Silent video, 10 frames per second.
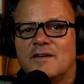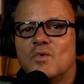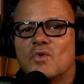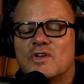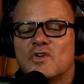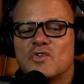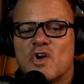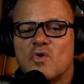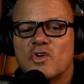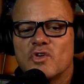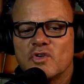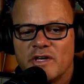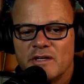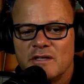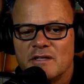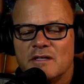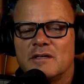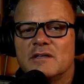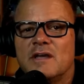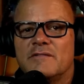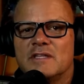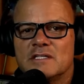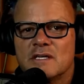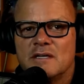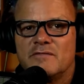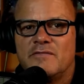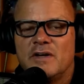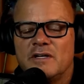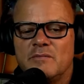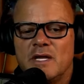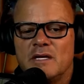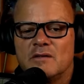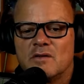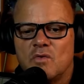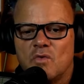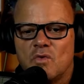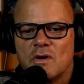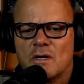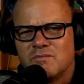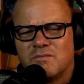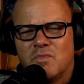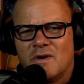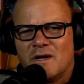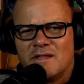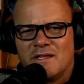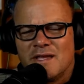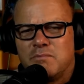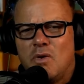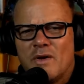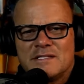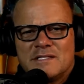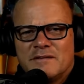or you're no good. You know, you have these kind of fundamental core, what are they? Like points of